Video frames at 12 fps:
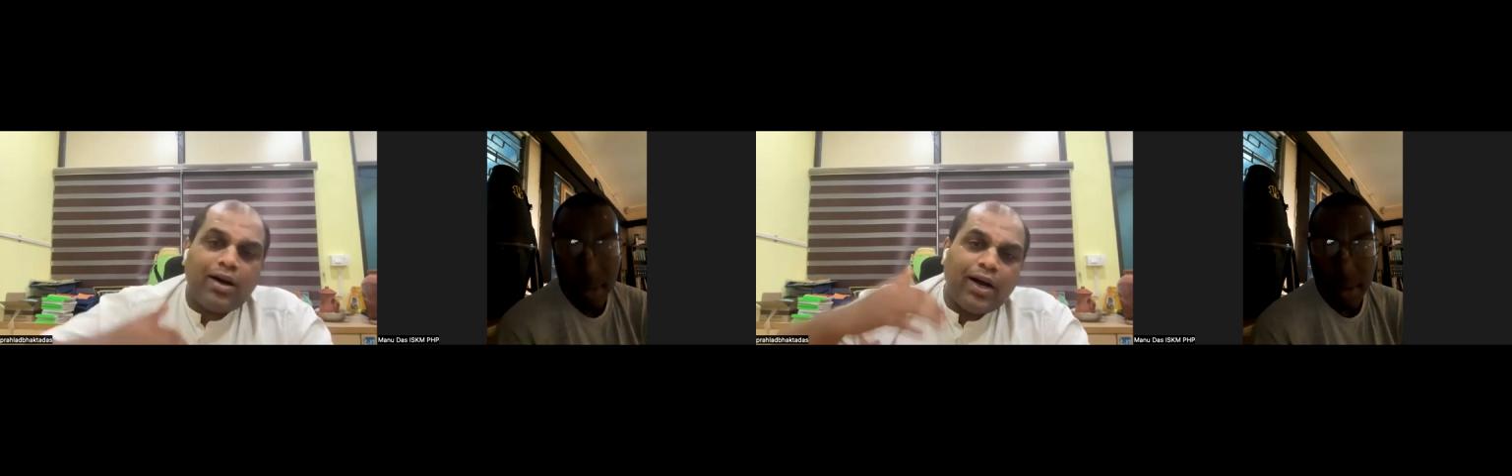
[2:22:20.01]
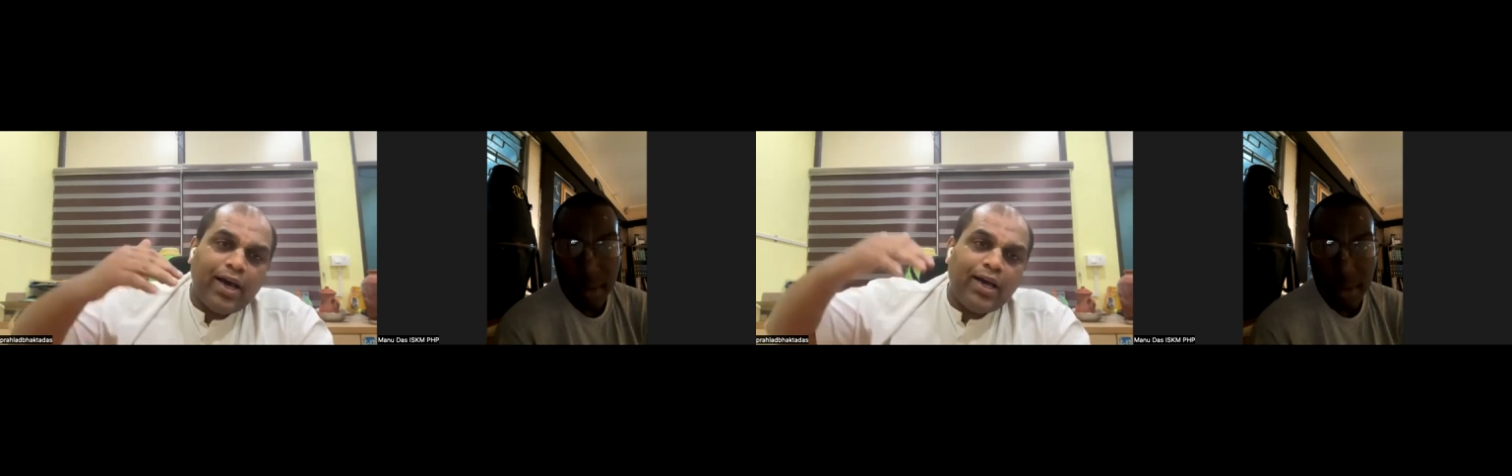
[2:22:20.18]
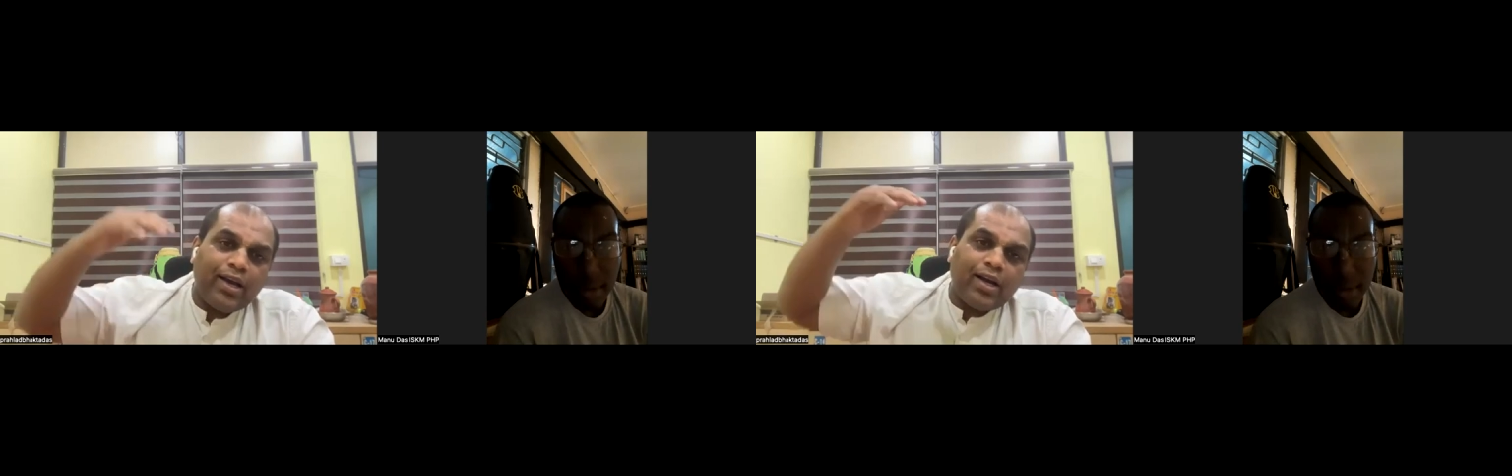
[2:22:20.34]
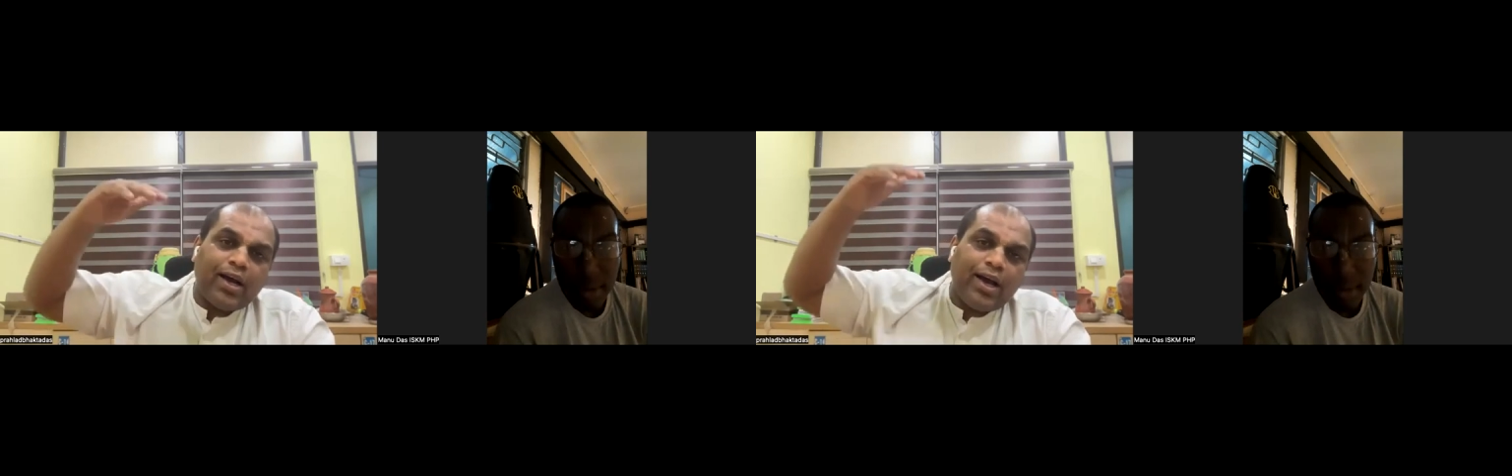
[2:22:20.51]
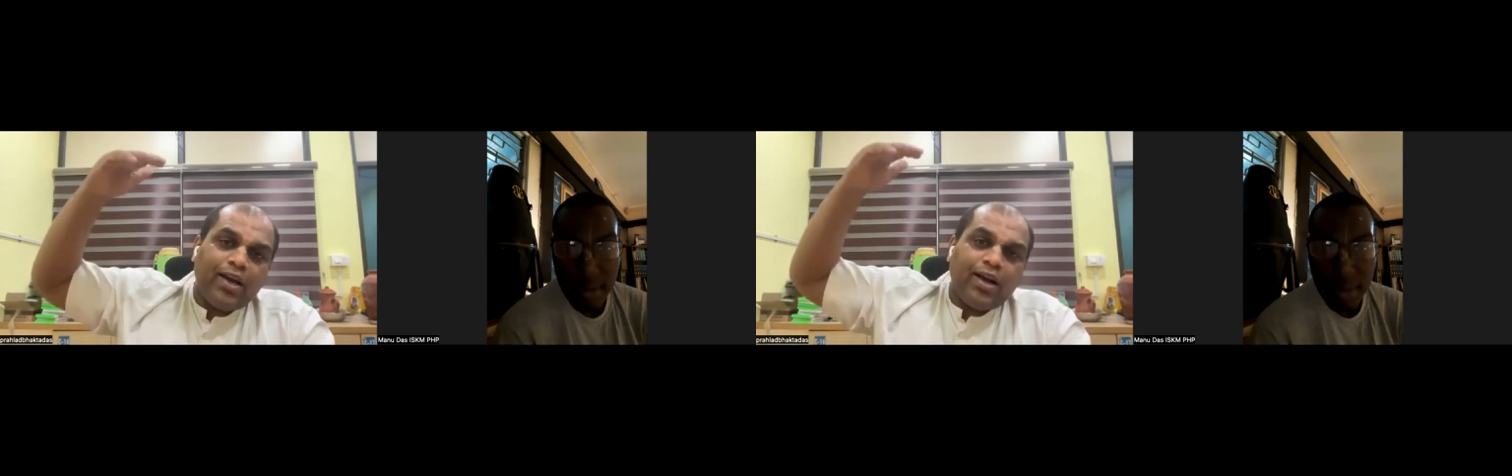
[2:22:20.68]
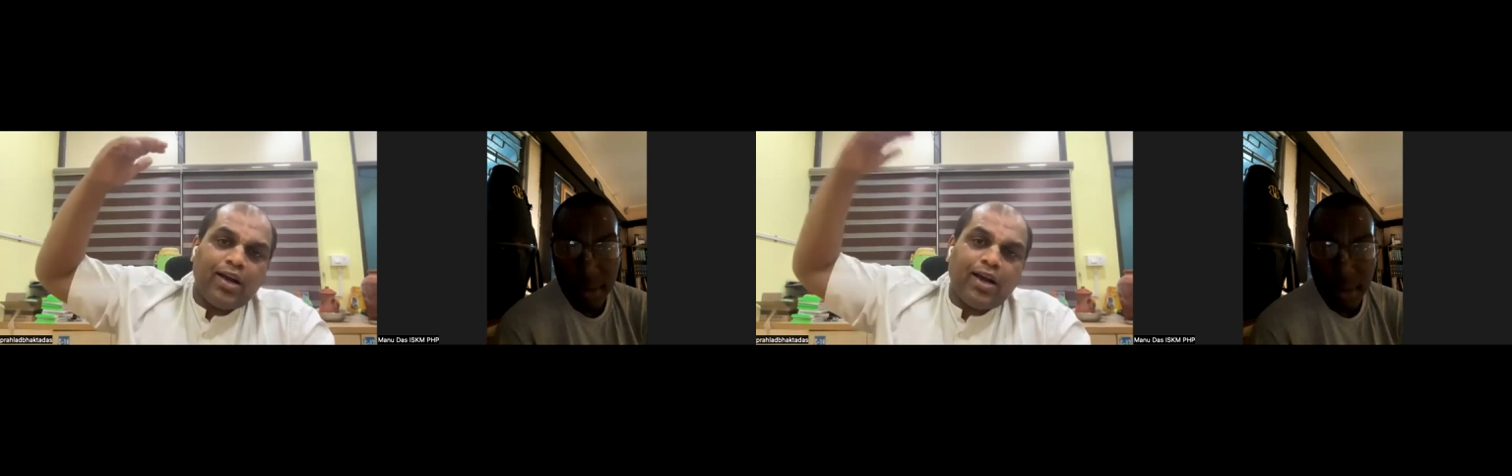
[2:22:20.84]
higher and
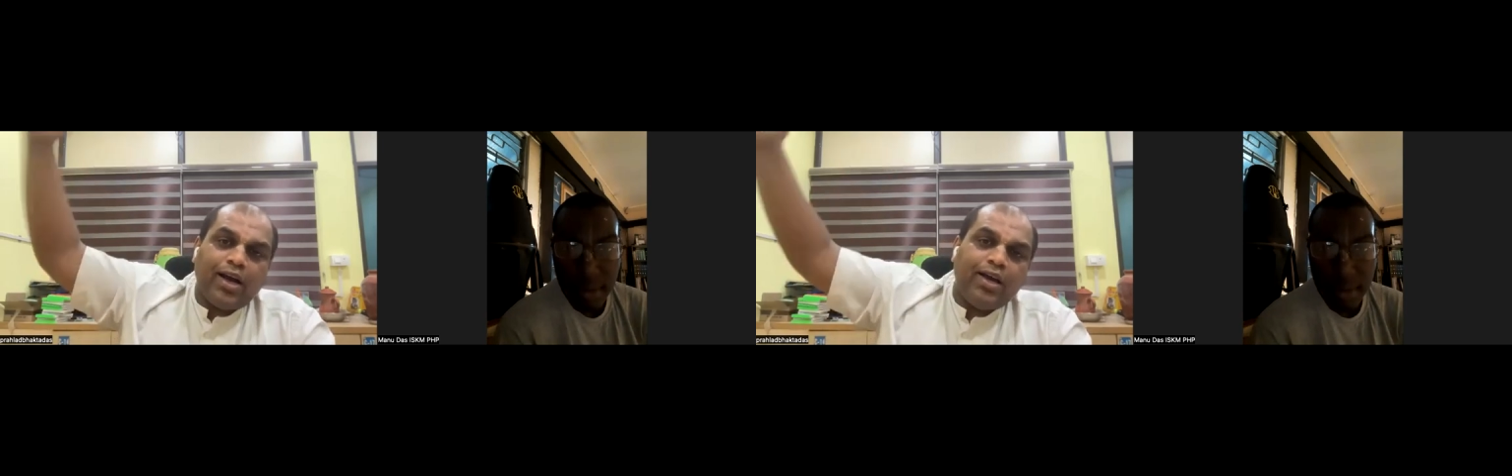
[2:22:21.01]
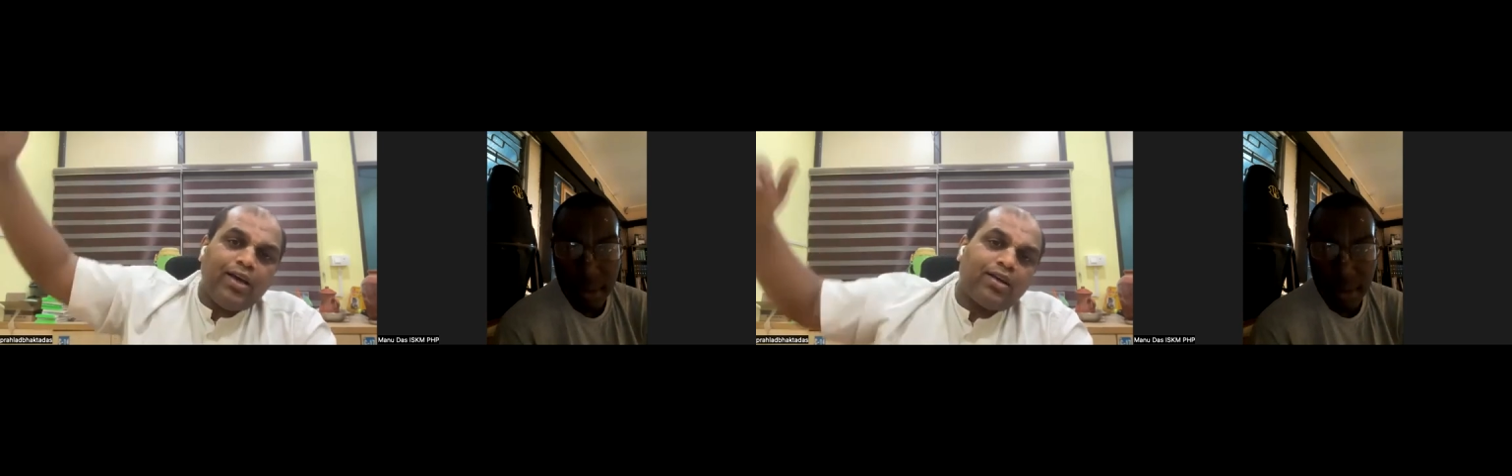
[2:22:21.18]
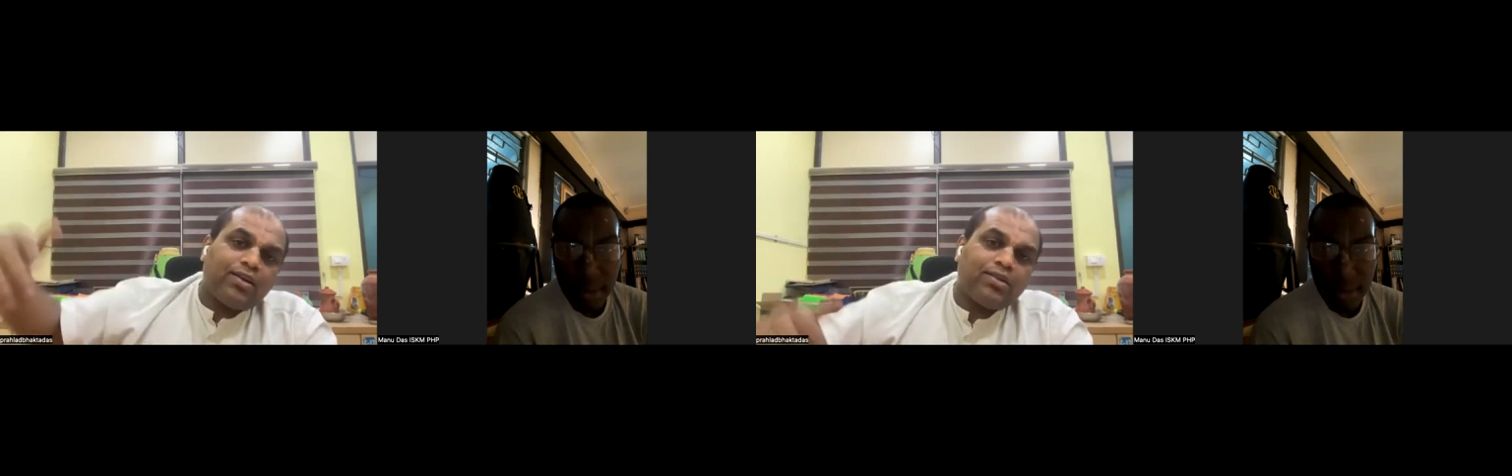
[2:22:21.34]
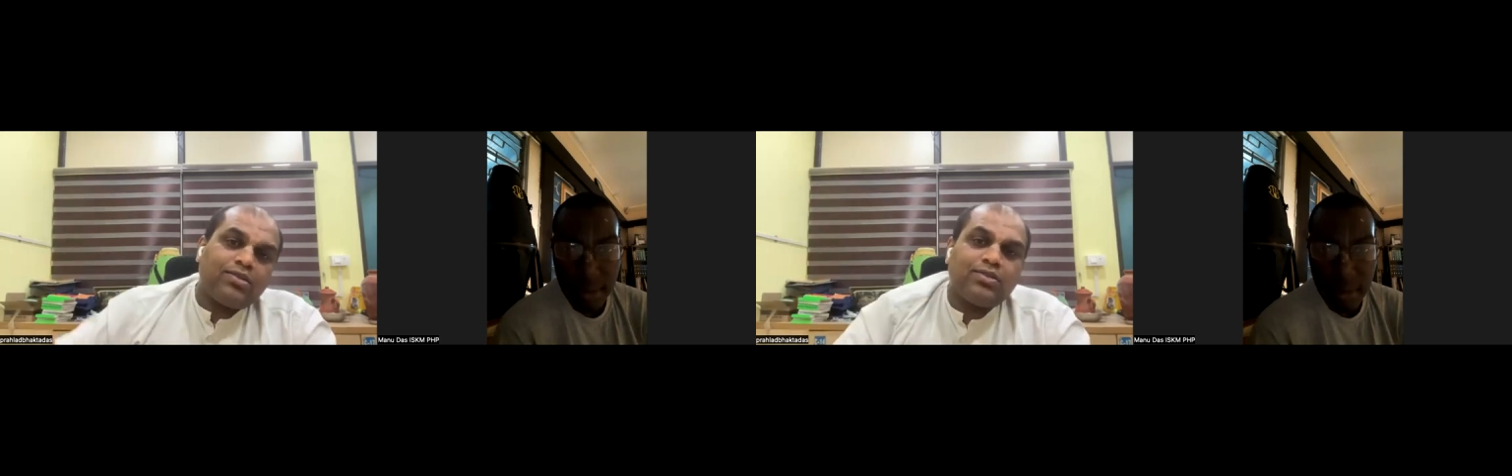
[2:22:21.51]
higher and higher,